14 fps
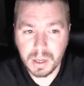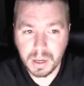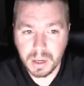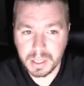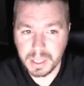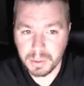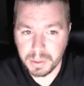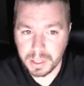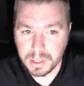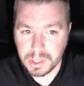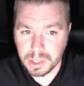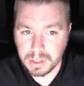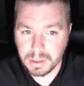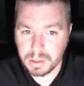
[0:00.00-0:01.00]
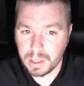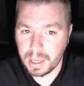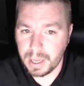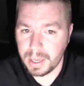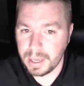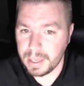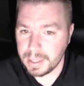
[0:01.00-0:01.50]
uh, units
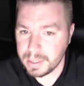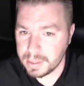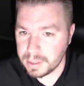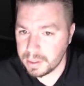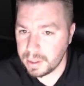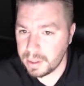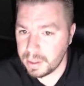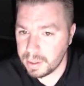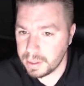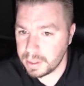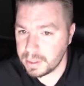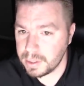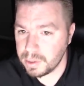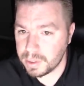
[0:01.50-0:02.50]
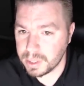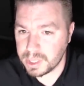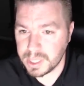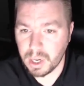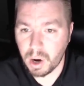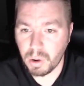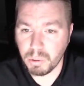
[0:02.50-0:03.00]
and uh, you can
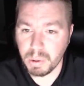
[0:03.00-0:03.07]
see our